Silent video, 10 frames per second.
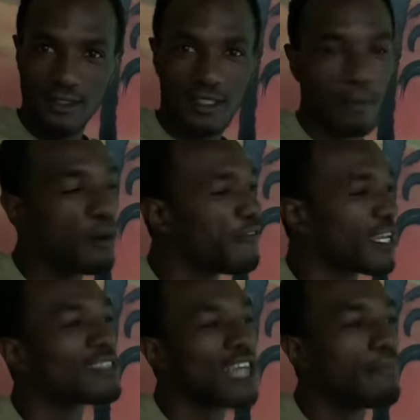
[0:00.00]
he was the
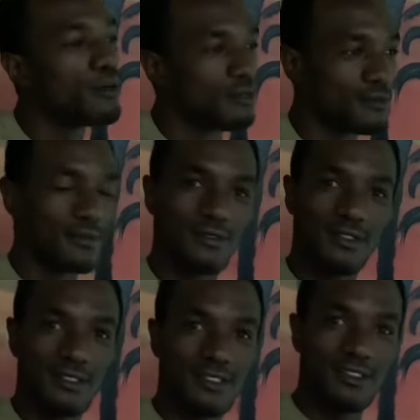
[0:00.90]
last one, and
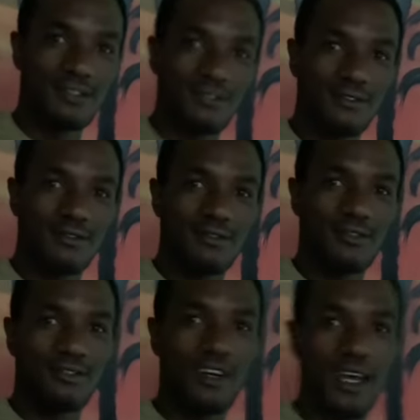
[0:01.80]
he's from
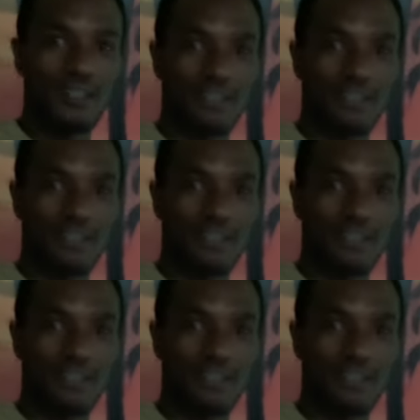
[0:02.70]
Ethiopia. Right.